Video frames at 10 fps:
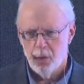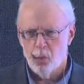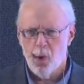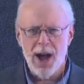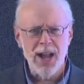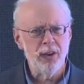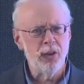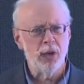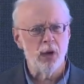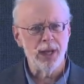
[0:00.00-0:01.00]
Why are
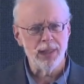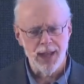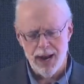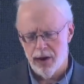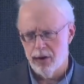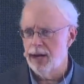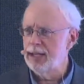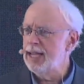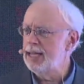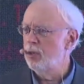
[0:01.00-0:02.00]
you going there? A
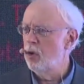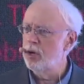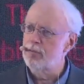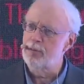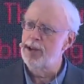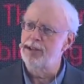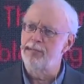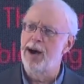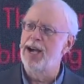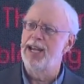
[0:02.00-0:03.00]
lady lawyer friend
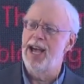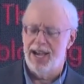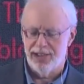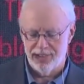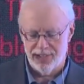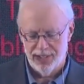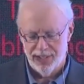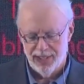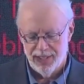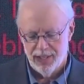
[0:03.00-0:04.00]
of mine asked.
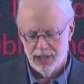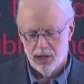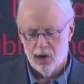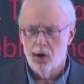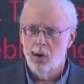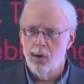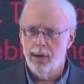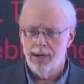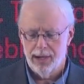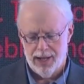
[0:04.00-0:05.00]
Oh,
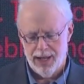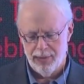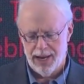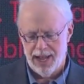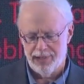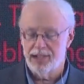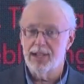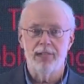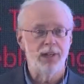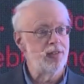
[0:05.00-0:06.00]
I've been asked to
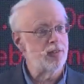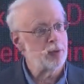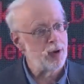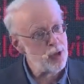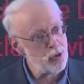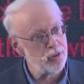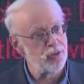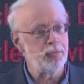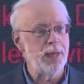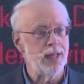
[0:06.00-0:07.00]
give an inspirational
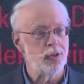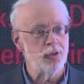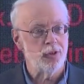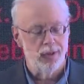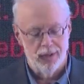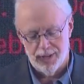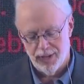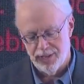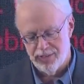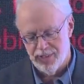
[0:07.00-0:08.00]
speech,
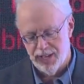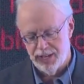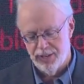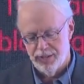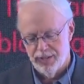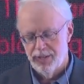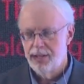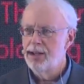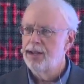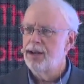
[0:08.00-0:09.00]
I said.
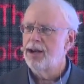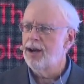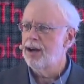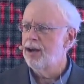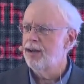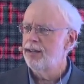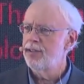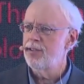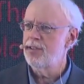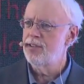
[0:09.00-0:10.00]
Huh,
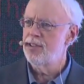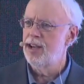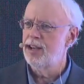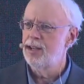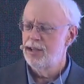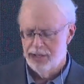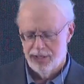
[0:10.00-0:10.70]
she said.